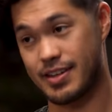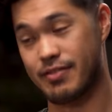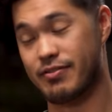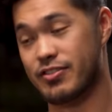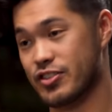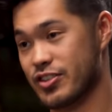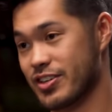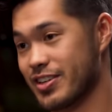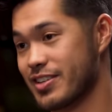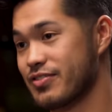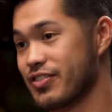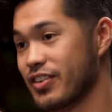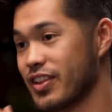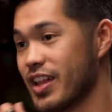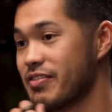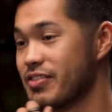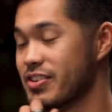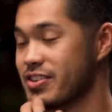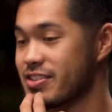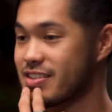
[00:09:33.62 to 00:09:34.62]
See, Virginia's for
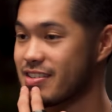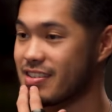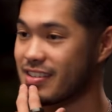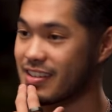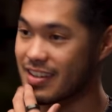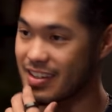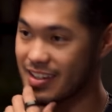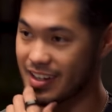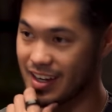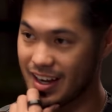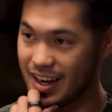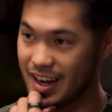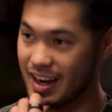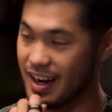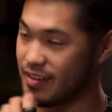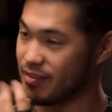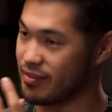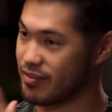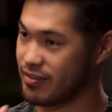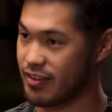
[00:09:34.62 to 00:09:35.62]
lovers. Yeah.
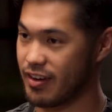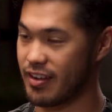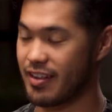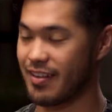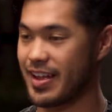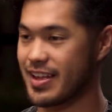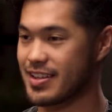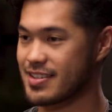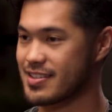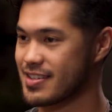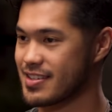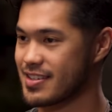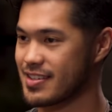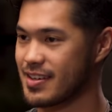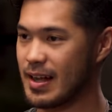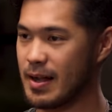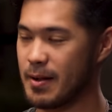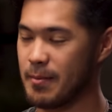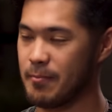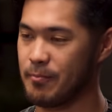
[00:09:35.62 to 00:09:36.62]
Uh, it's
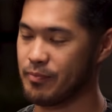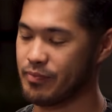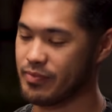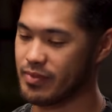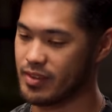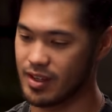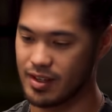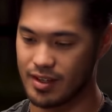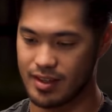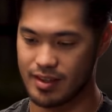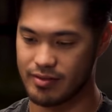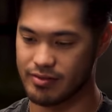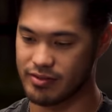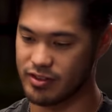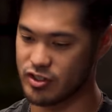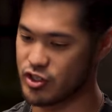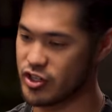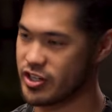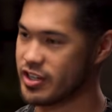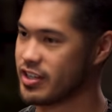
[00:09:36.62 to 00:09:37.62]
blank lovers.
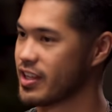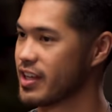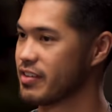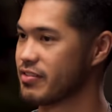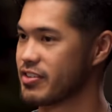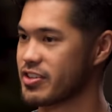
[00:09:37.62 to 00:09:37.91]
Virginia Every...